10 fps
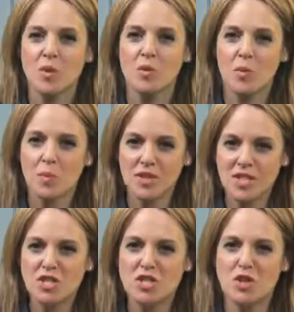But this
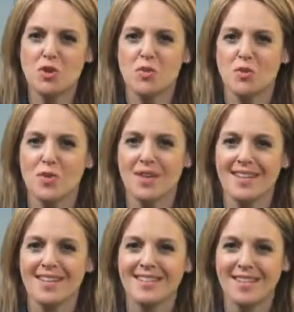new
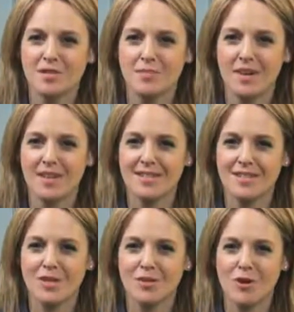dust mite
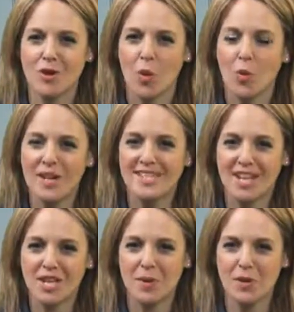drug, when's that going to be
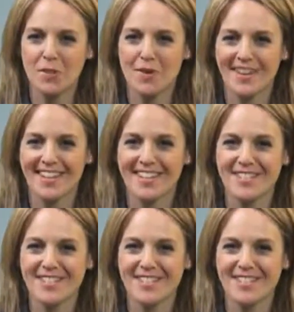on the market?